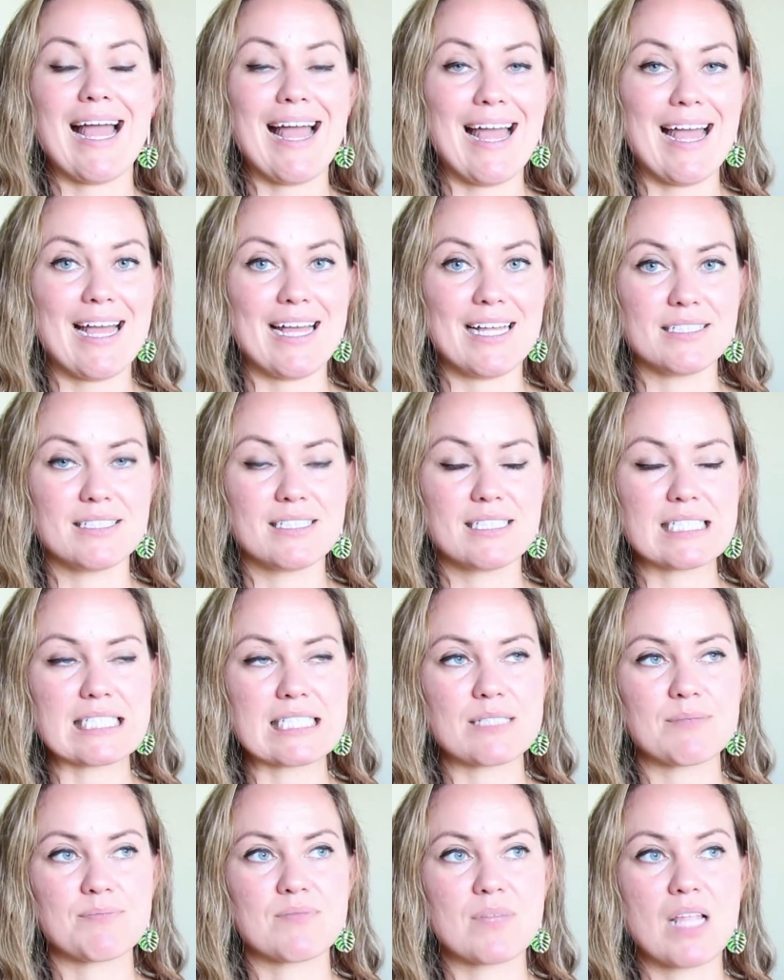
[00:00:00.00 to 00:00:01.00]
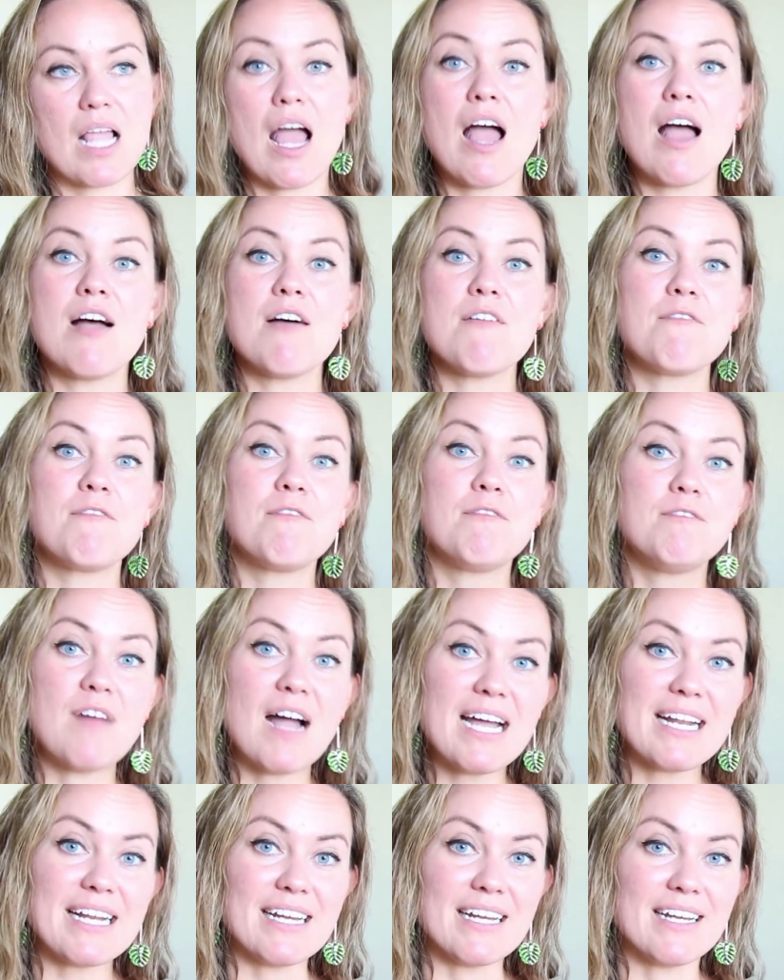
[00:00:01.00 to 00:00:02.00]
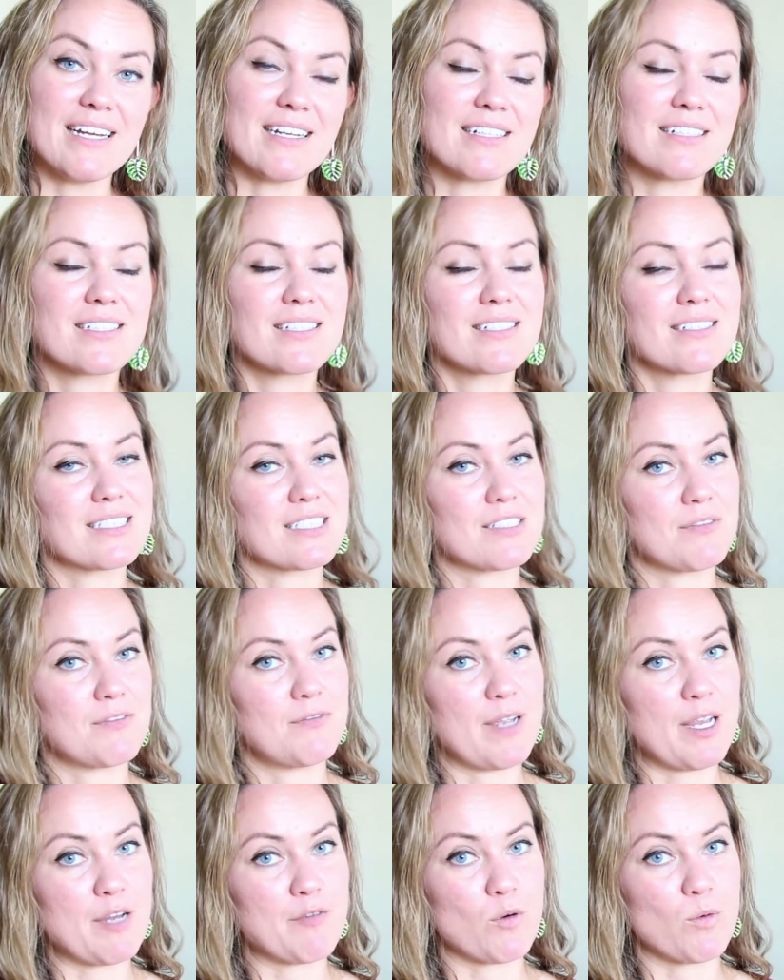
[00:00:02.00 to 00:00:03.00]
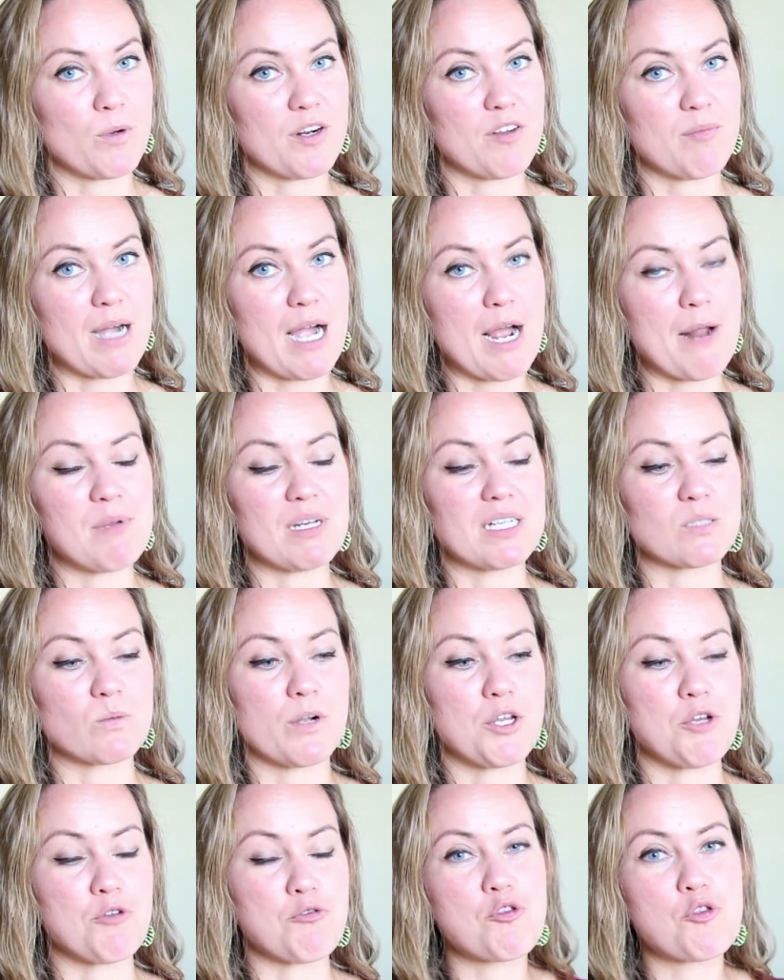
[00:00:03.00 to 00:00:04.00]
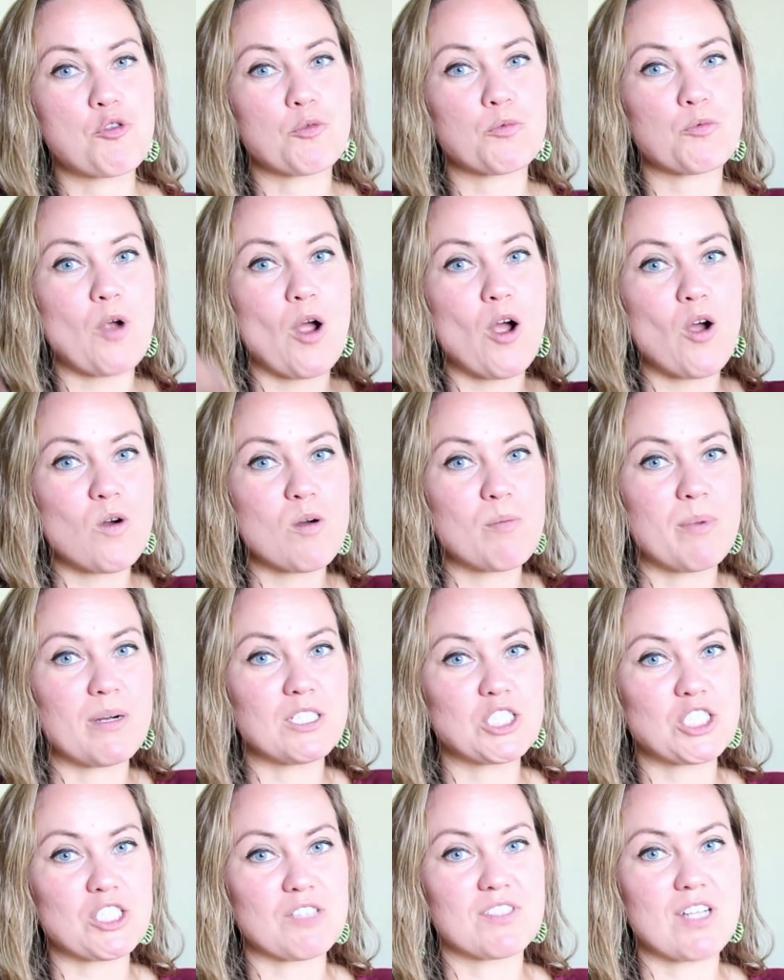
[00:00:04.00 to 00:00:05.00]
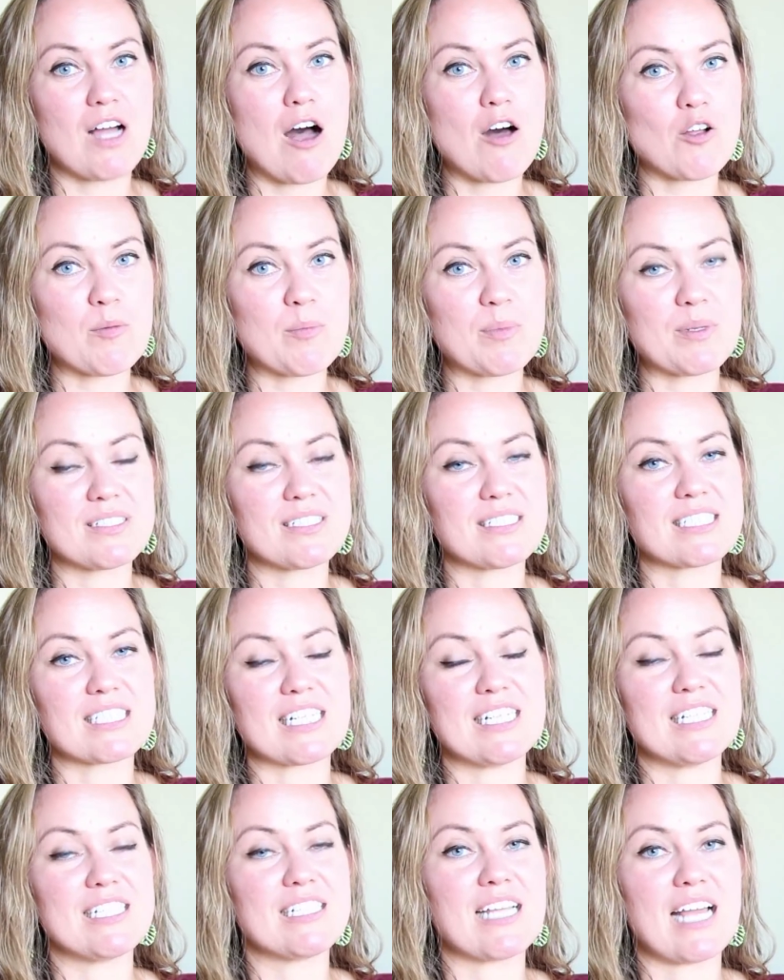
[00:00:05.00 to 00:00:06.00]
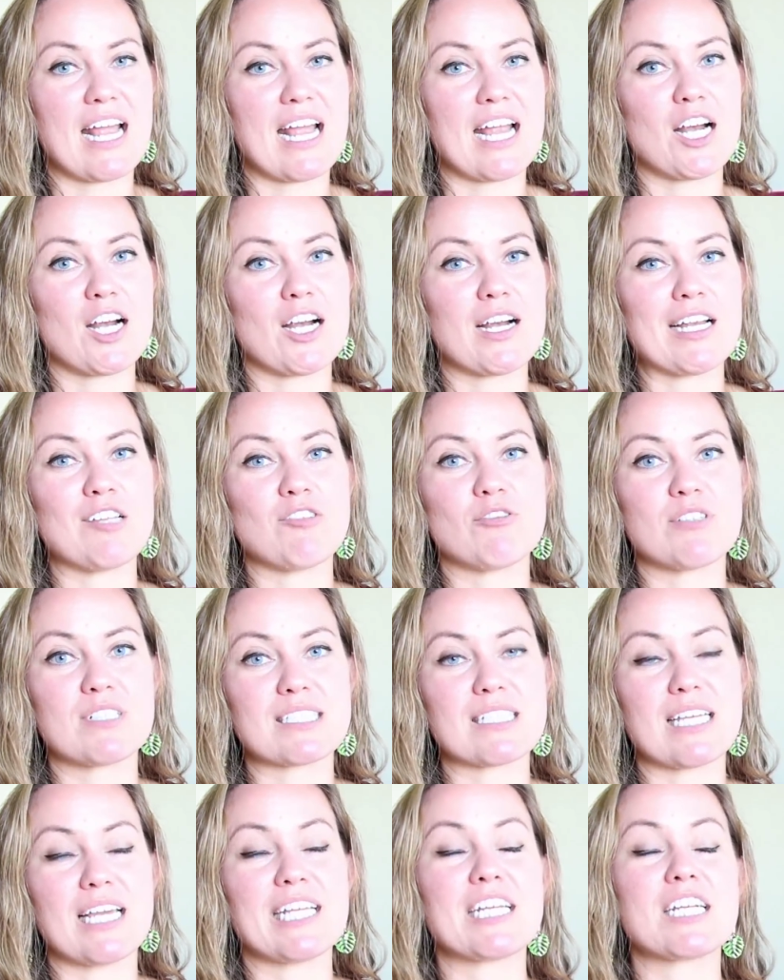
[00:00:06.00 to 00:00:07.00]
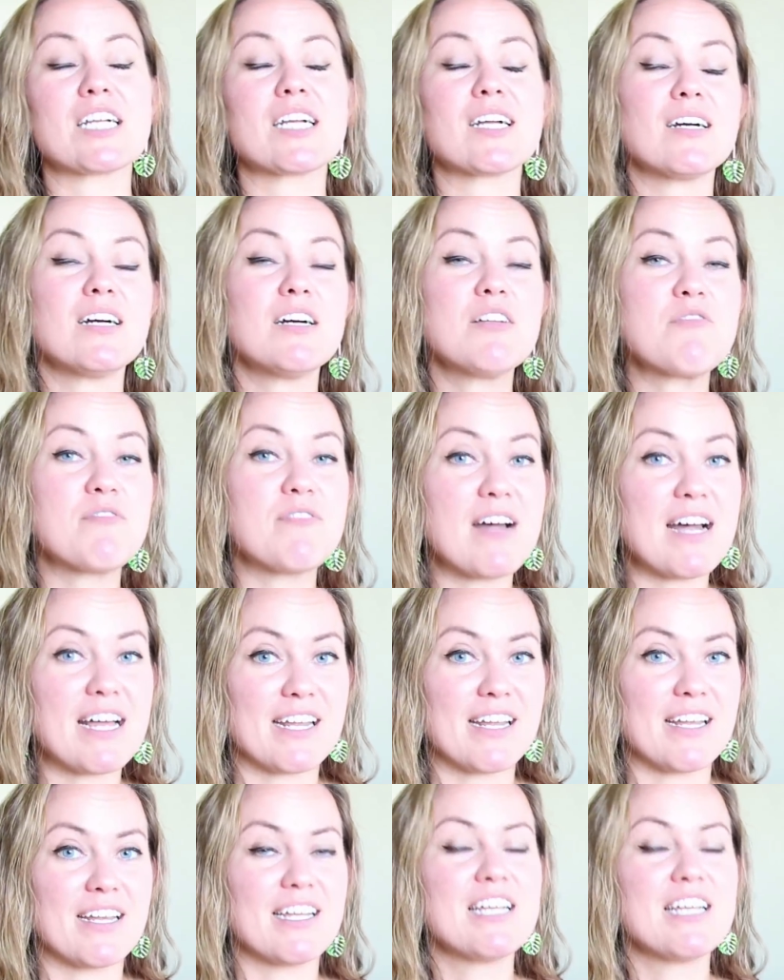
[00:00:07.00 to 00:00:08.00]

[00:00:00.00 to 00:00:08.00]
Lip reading: Ends, fetti. It's a favorite one of mine because when you throw a bunch of dollar bills in the air, it looks like confetti.